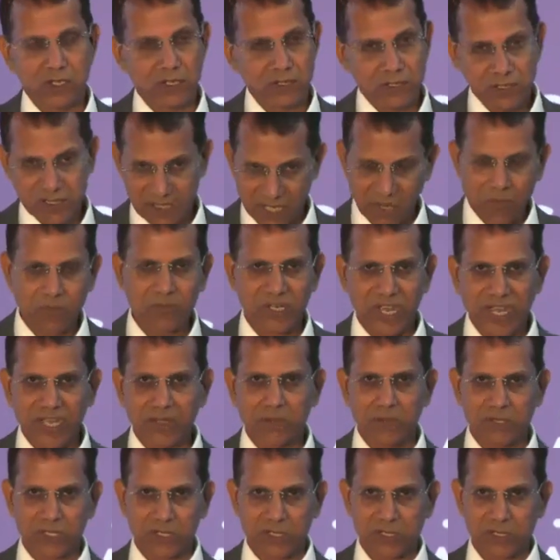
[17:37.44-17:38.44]

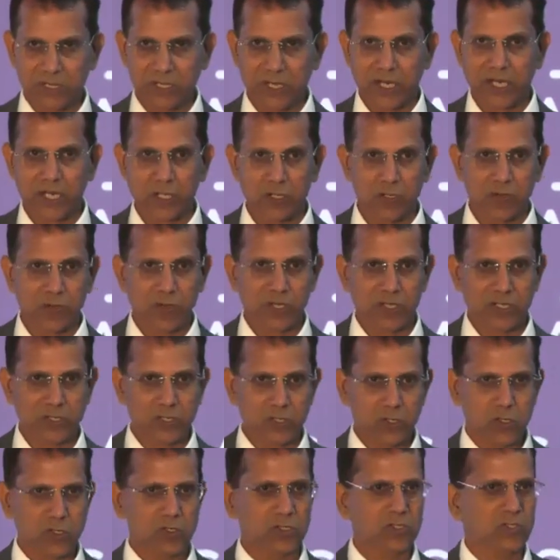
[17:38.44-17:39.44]
sometimes it is a renewable
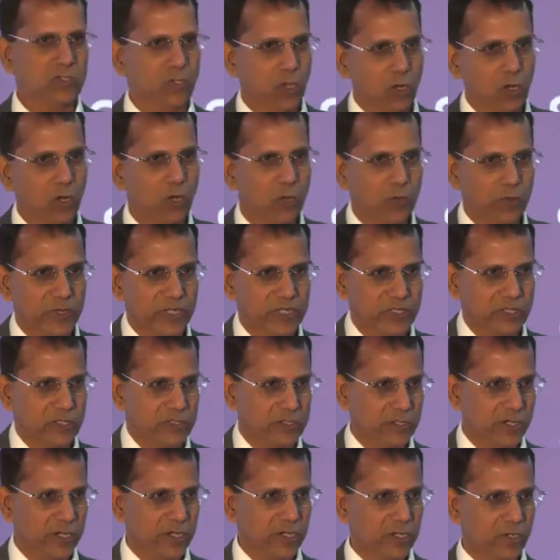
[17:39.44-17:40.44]
resource, not always
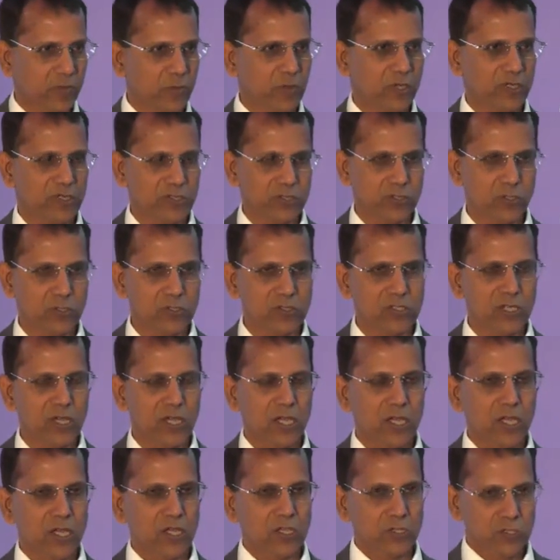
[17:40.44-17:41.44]
it's a renewable resource.
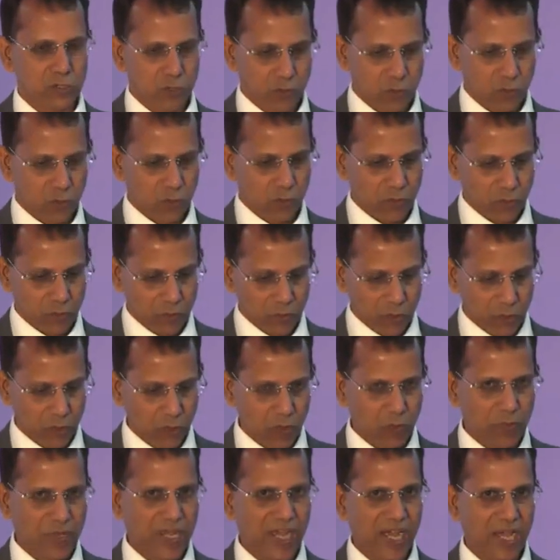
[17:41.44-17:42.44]
So
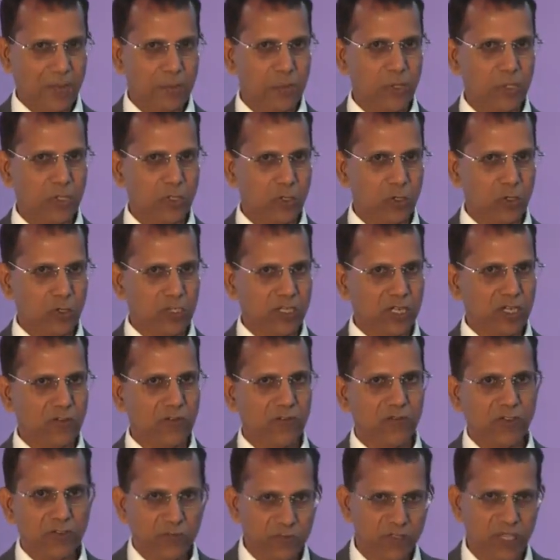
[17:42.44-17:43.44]
you'd be happy to know
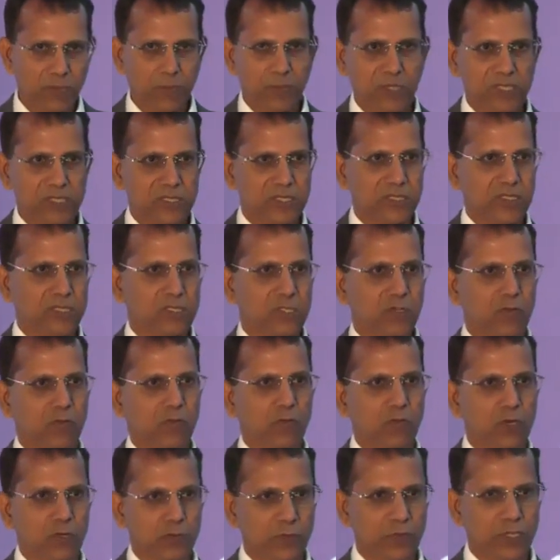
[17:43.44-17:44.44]
that 50%
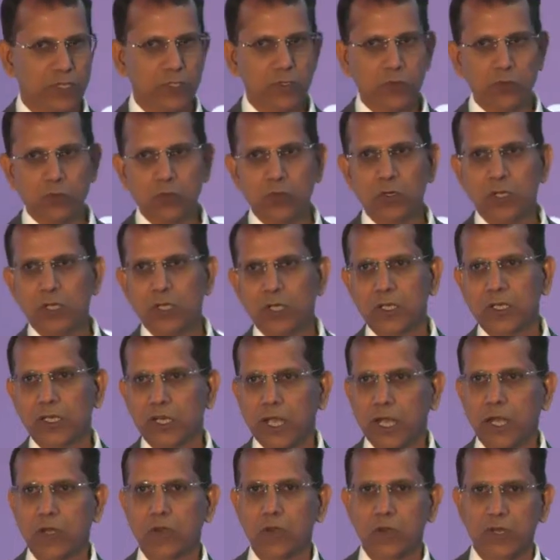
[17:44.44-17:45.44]
of what we do
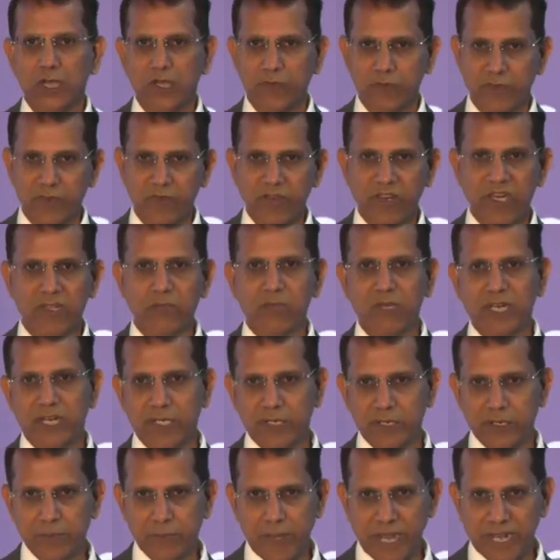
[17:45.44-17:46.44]
now, we have
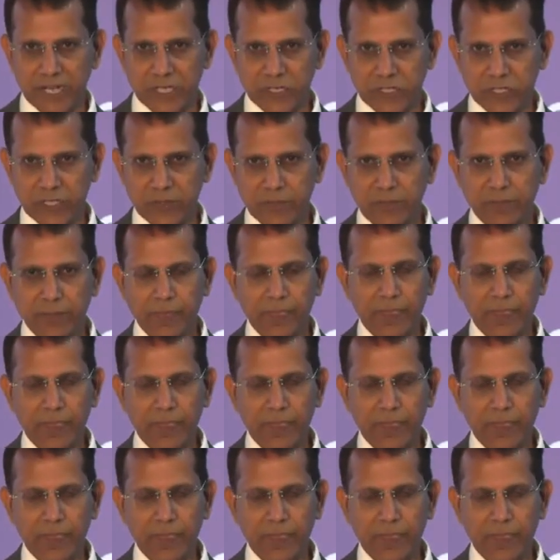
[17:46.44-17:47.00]
eliminated packaging.